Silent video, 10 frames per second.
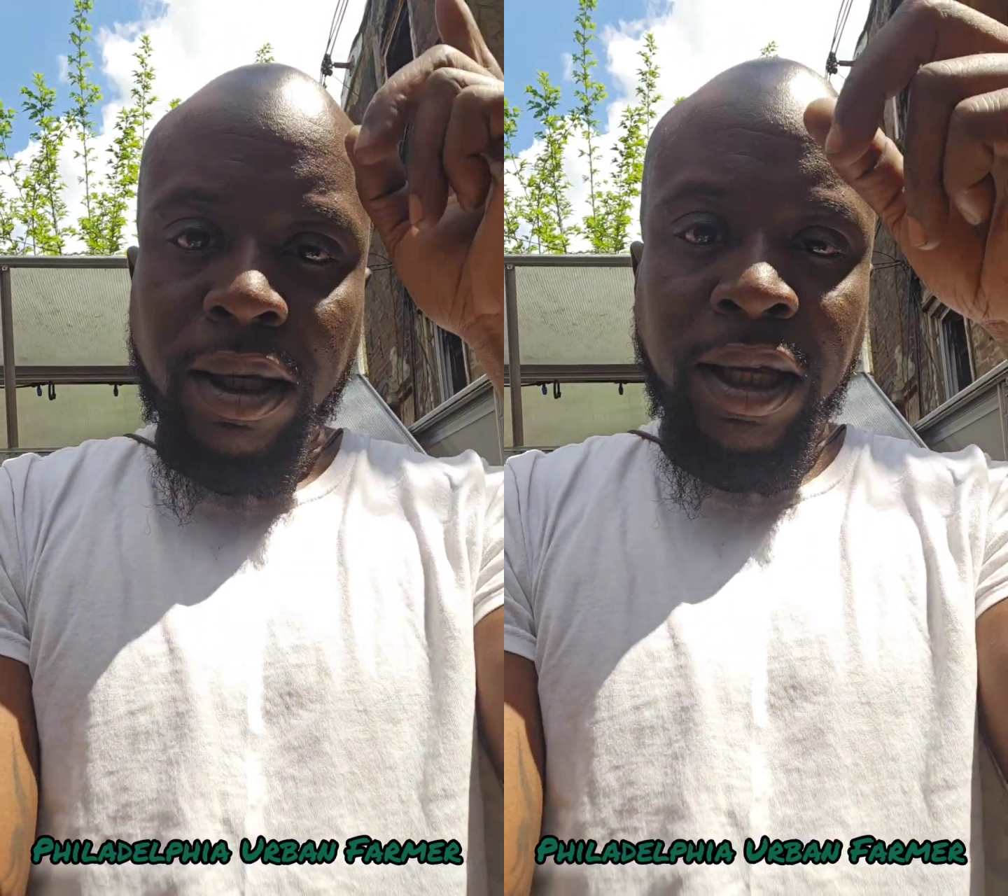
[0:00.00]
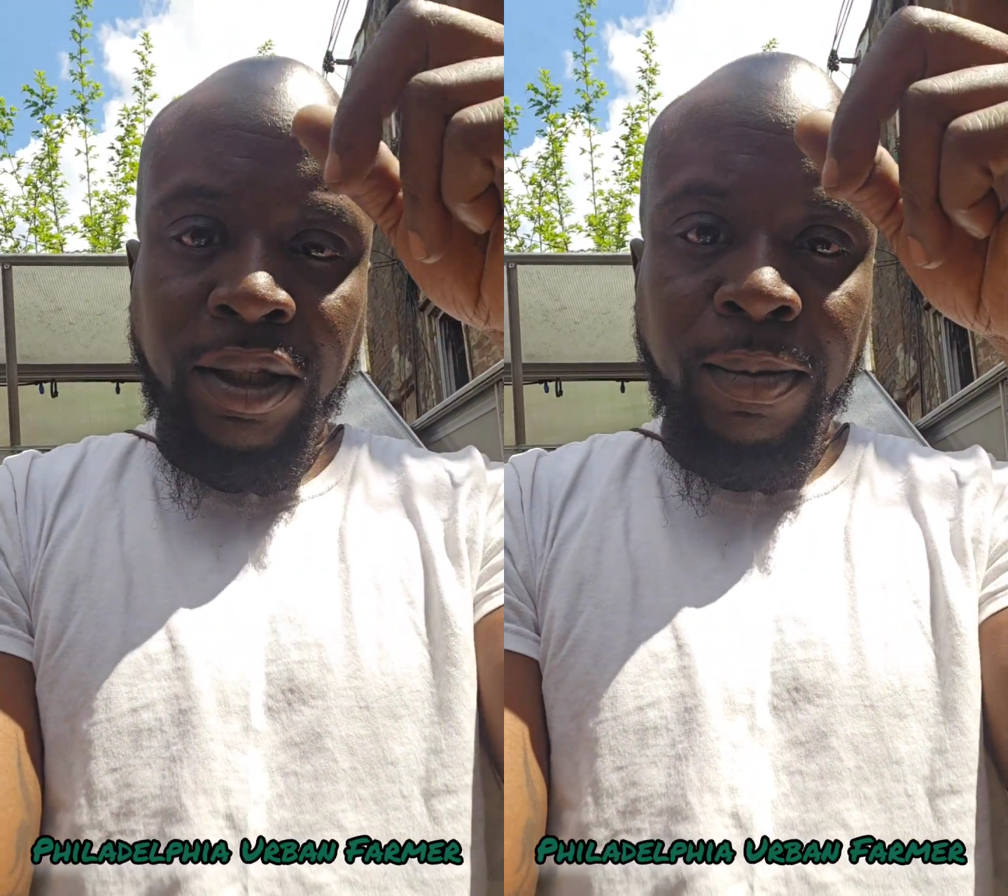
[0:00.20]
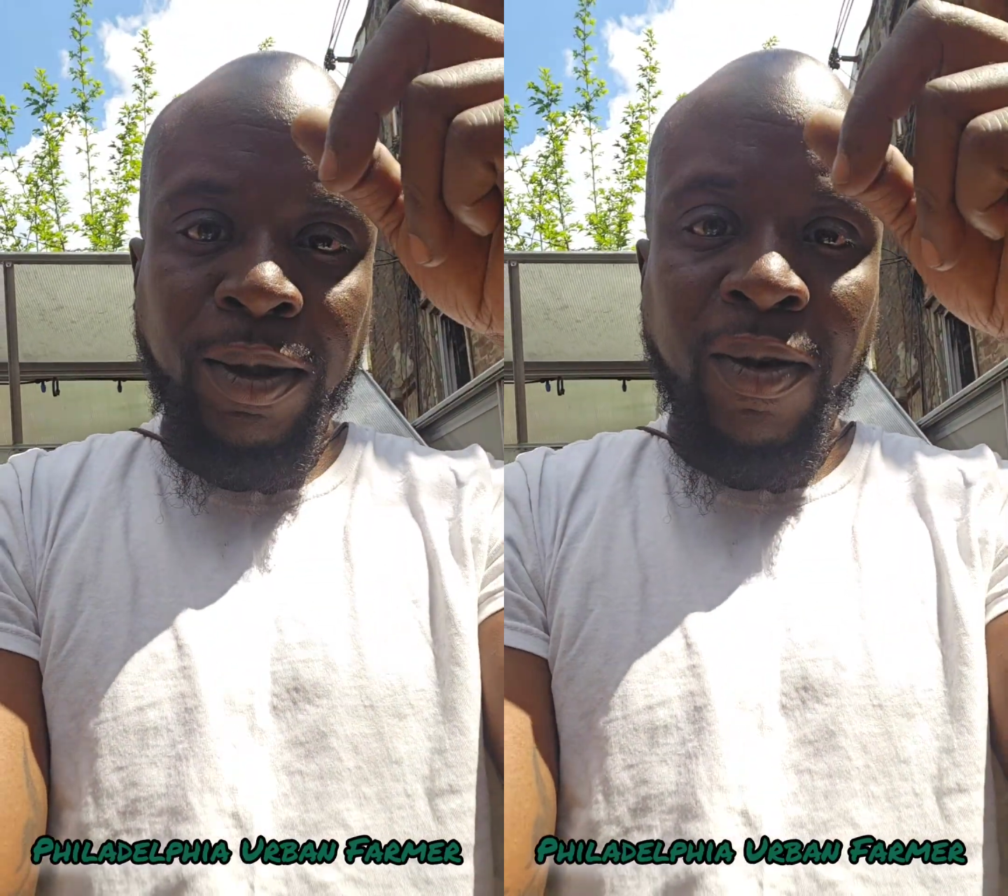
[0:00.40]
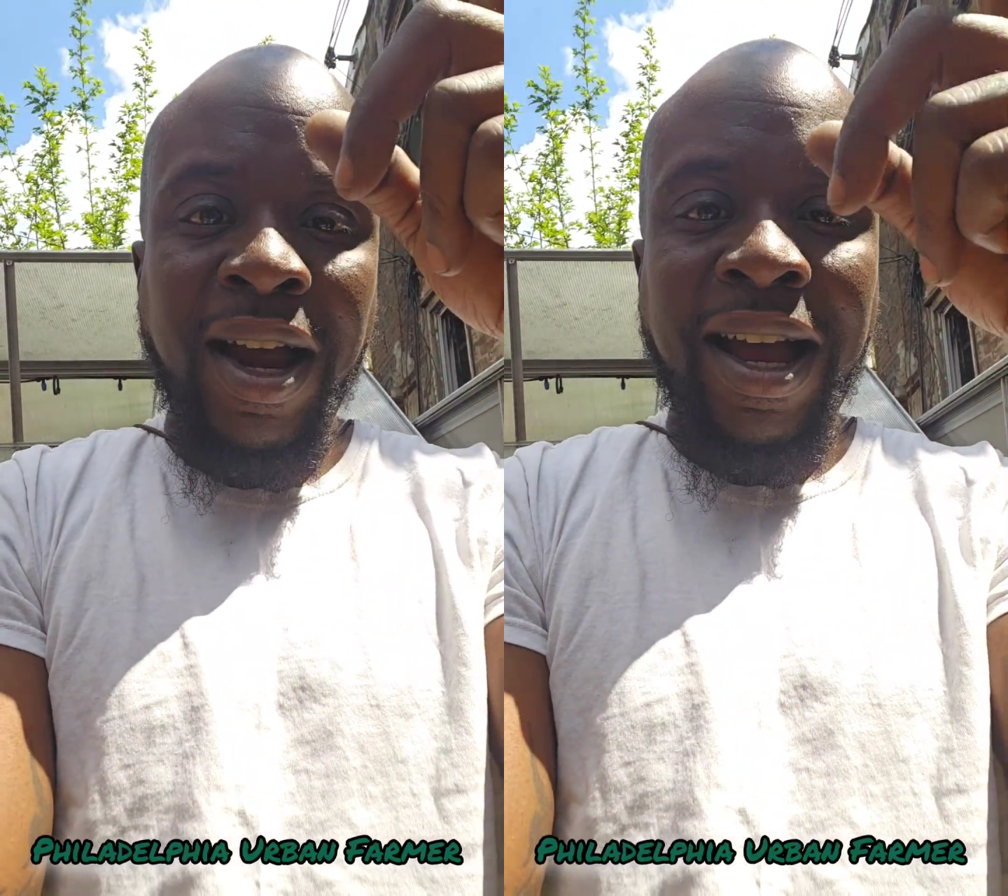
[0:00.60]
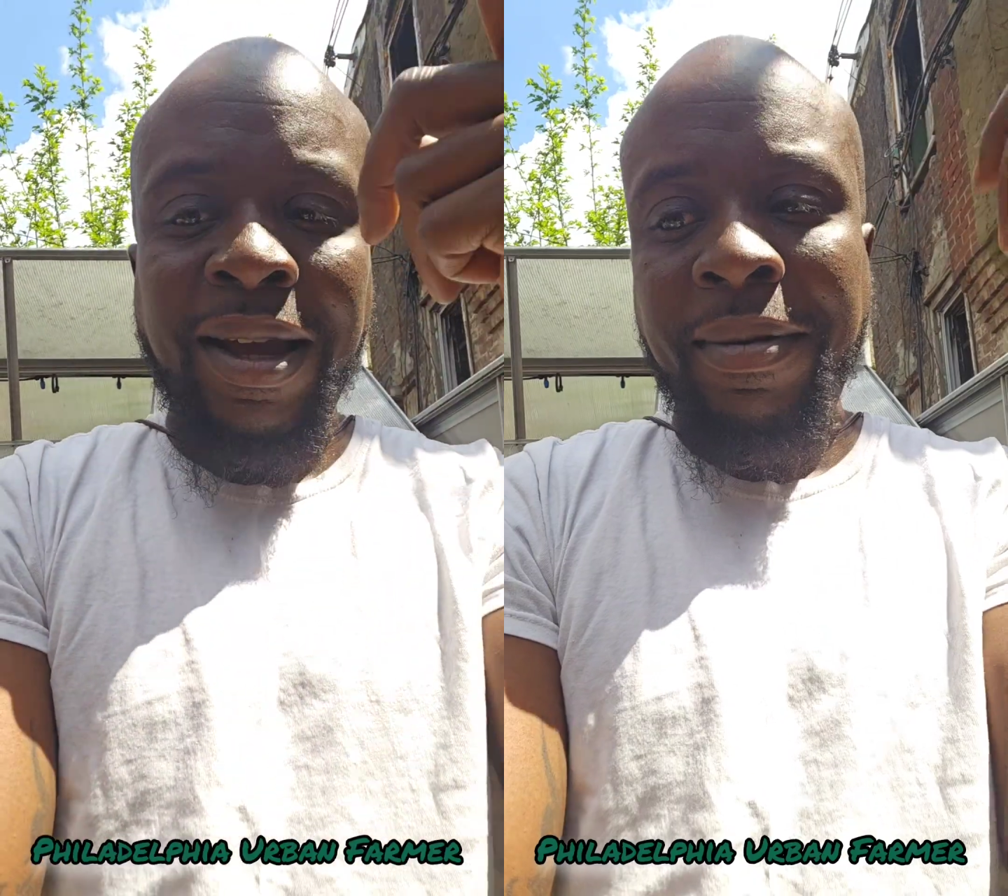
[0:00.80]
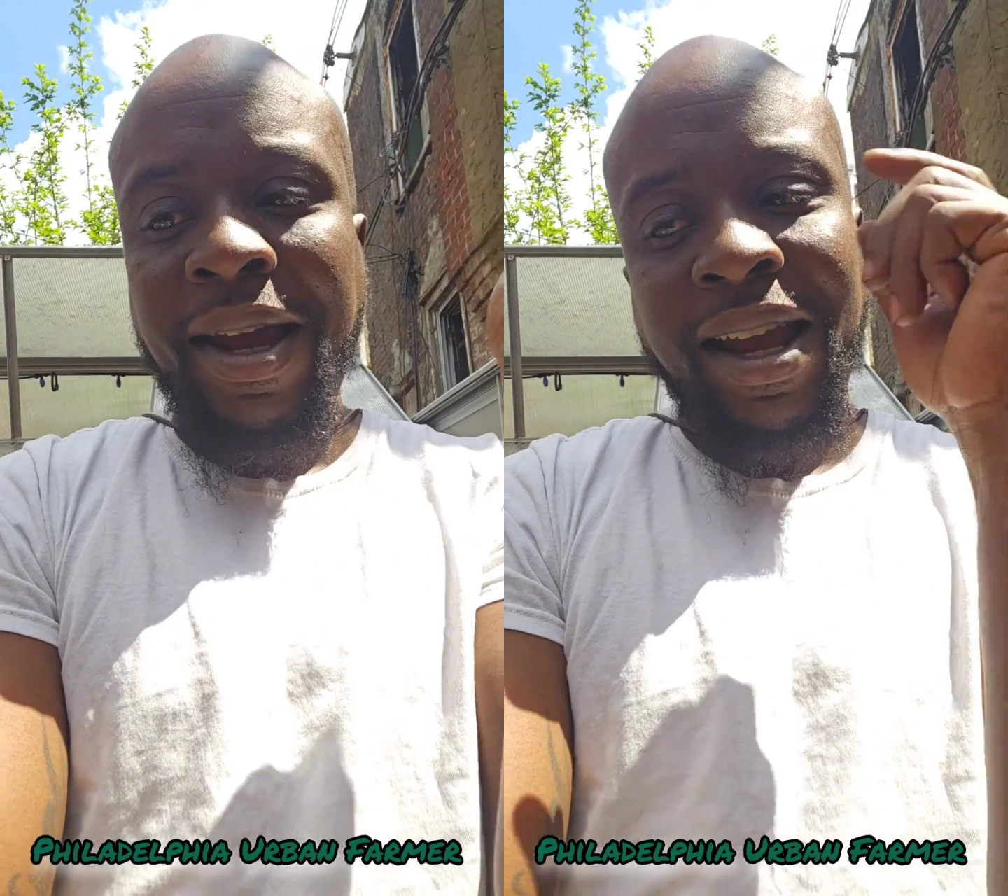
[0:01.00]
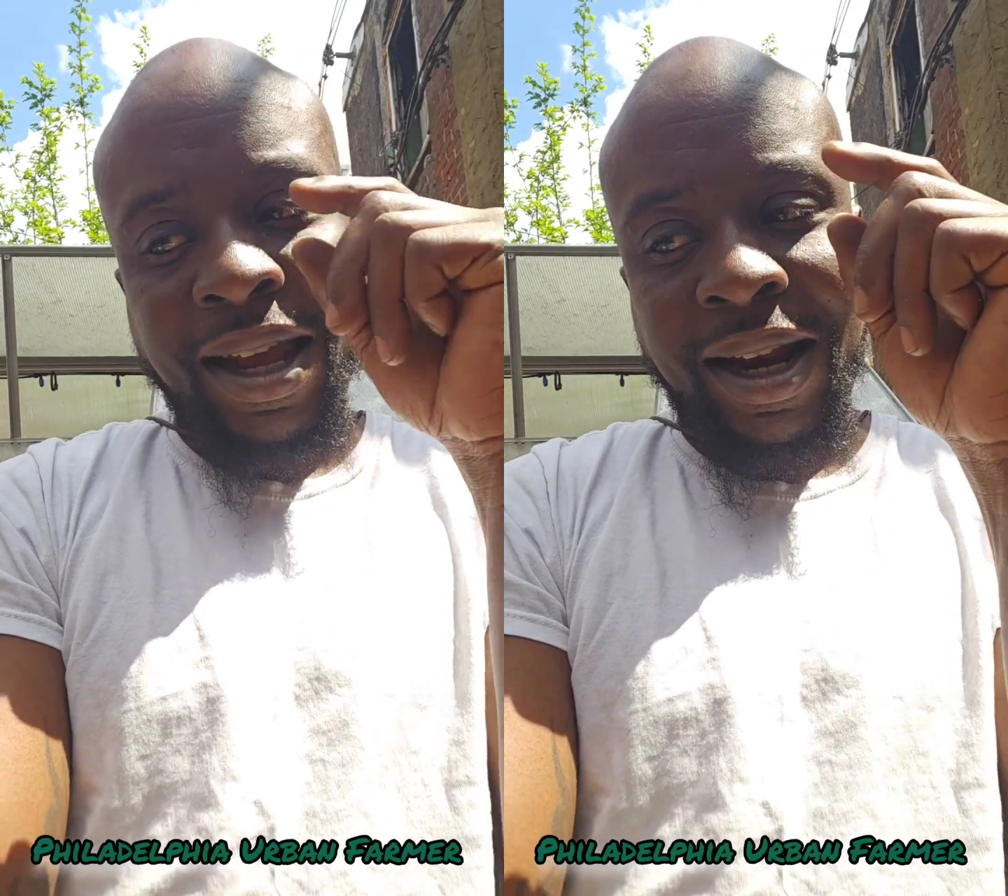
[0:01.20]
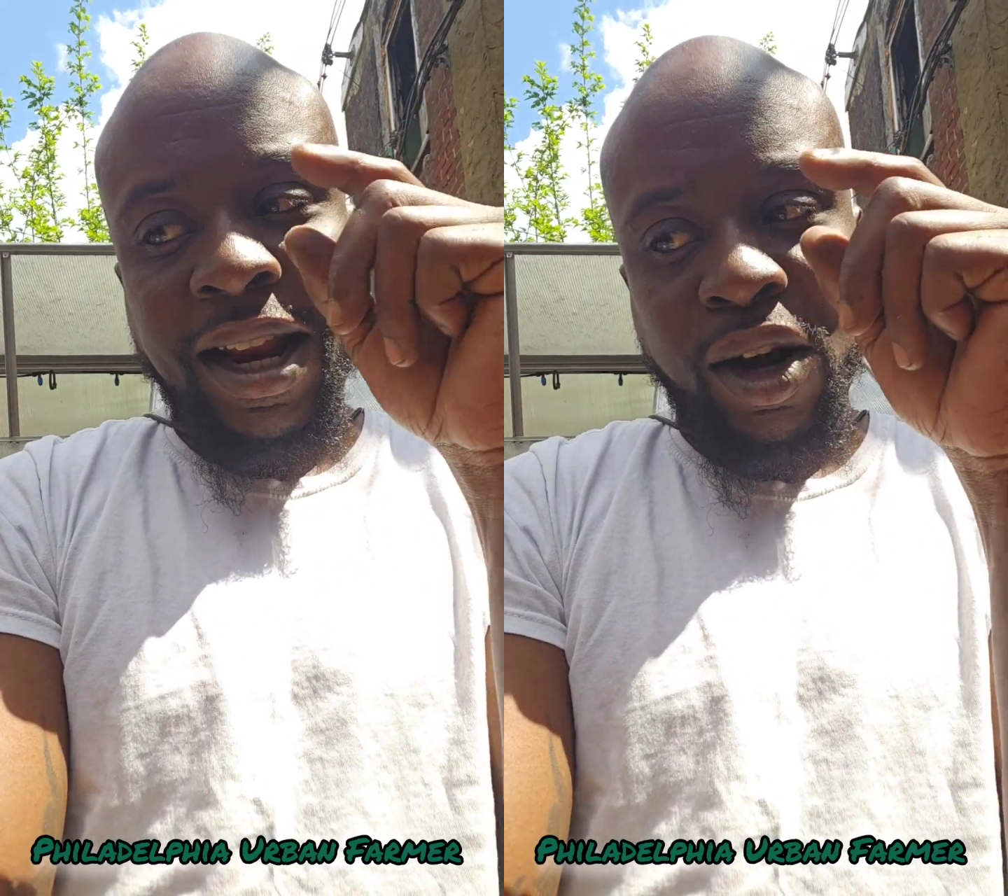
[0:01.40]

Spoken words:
hit subscribe and